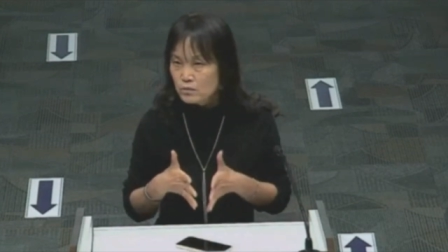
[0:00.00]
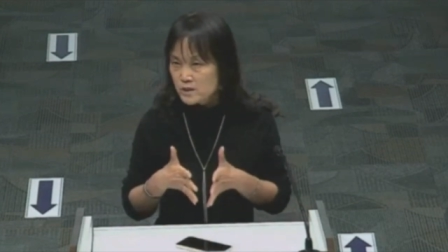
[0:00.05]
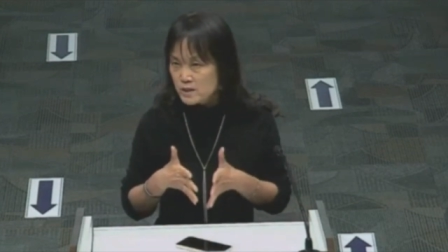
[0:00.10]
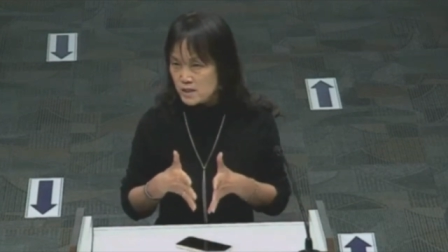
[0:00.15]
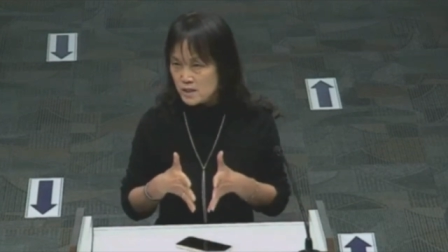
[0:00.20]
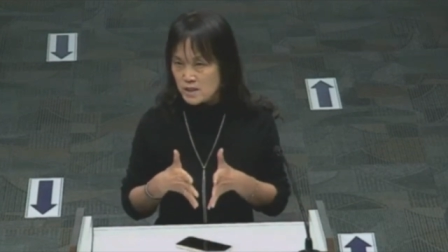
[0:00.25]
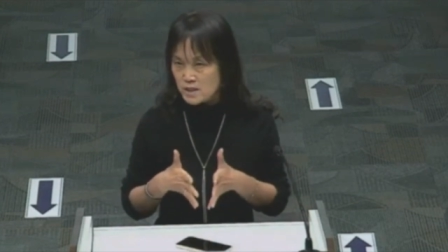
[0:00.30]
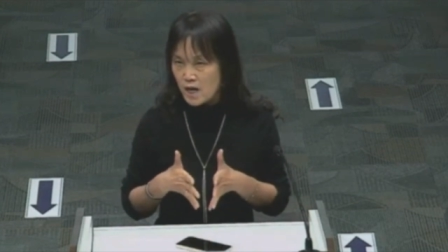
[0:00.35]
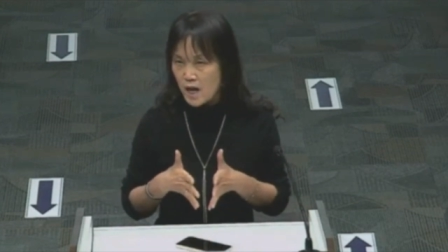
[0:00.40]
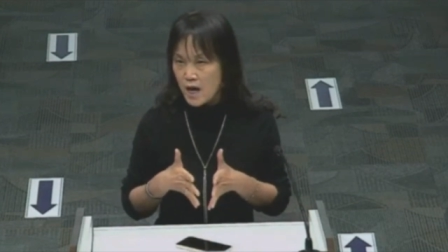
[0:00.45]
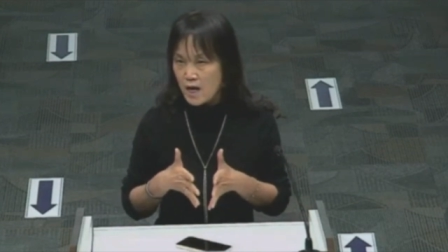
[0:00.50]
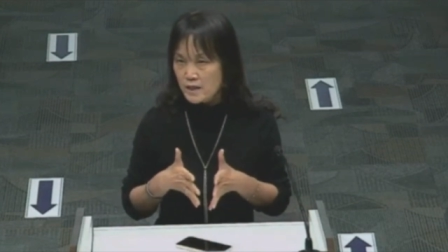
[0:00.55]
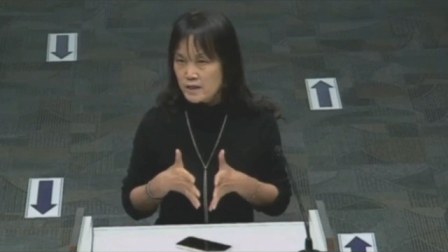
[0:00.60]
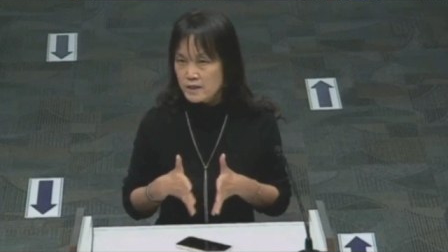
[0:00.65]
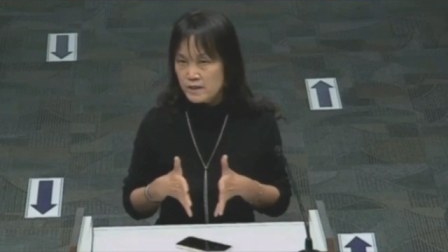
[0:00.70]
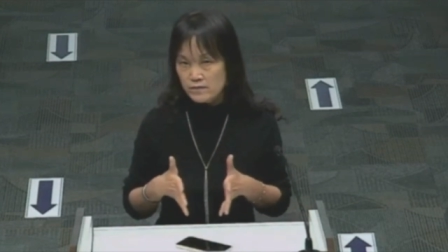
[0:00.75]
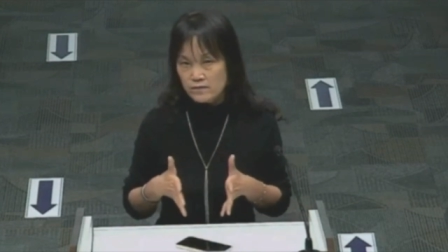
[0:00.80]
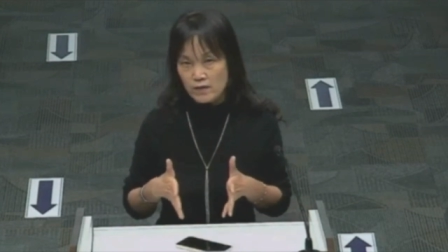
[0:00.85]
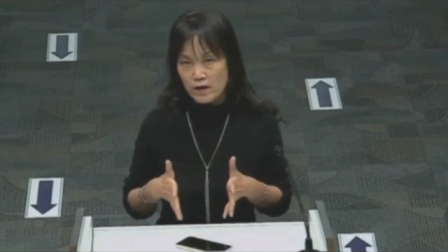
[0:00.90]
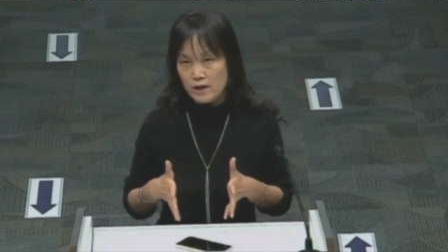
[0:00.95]
we
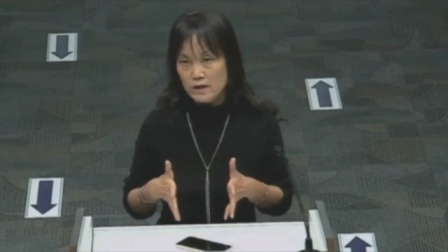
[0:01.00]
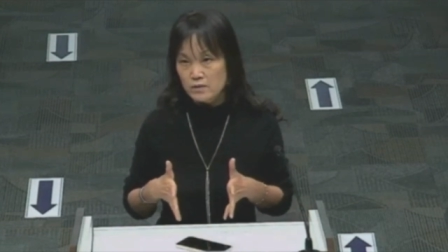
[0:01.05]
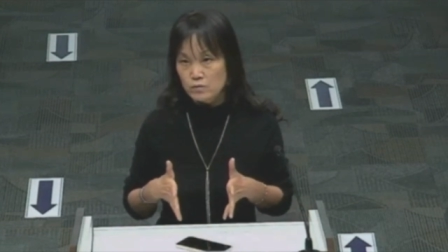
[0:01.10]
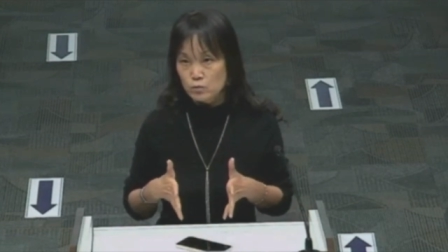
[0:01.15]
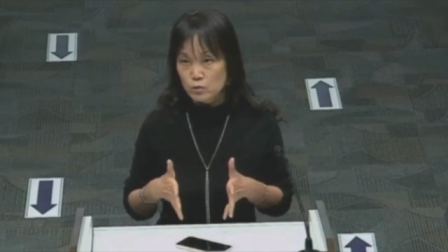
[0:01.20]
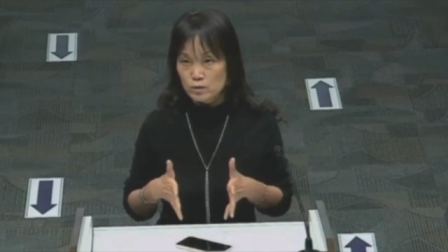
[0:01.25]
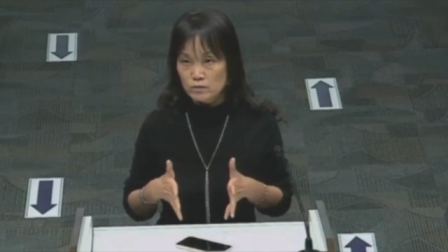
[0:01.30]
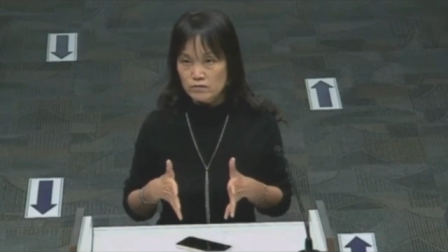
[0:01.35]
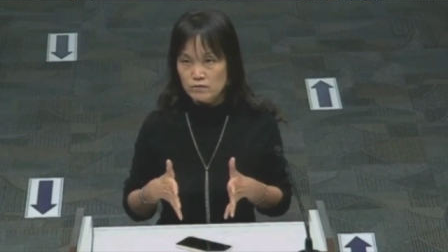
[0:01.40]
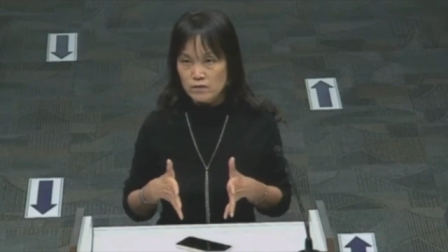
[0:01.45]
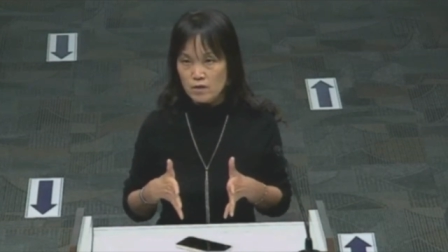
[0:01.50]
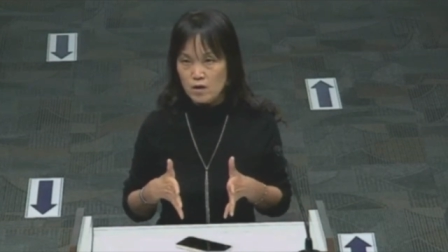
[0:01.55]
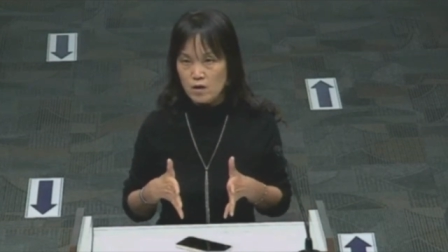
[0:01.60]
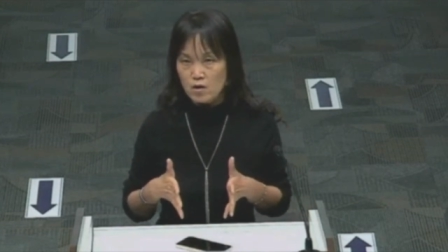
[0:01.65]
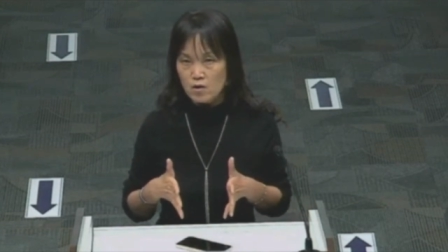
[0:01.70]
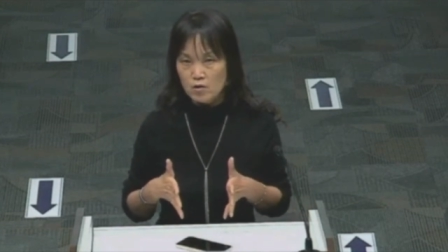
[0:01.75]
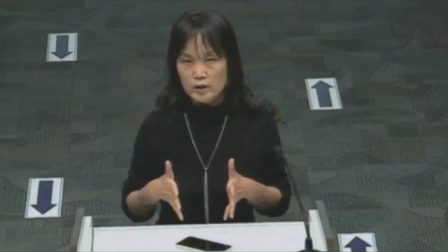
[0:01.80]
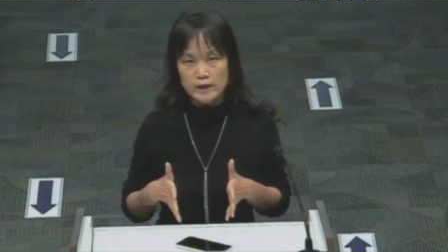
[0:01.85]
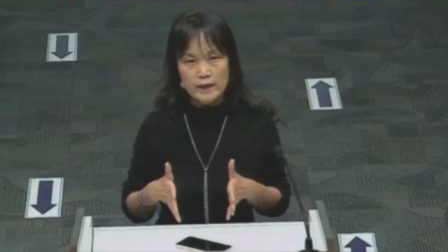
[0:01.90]
stand, divided we fall.